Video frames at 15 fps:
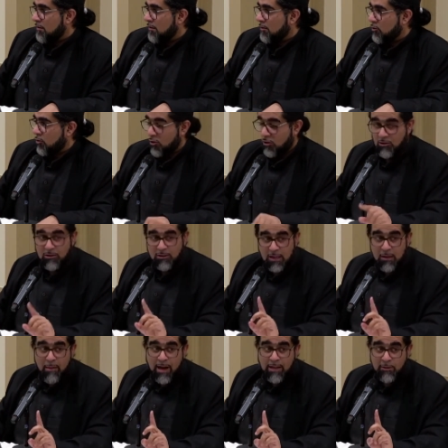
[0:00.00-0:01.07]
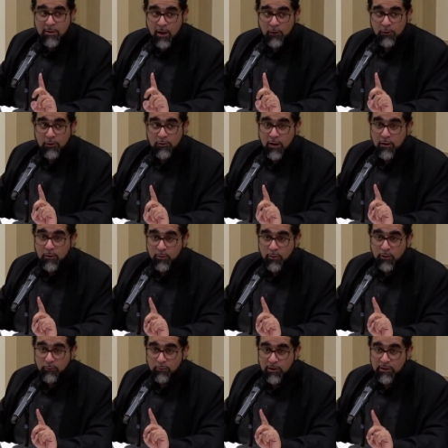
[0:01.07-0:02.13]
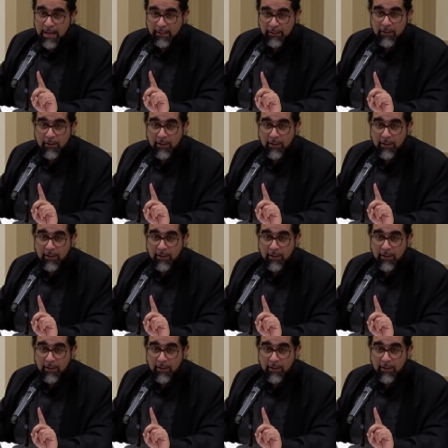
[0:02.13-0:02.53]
So you can just imagine how they're trying to pr protect their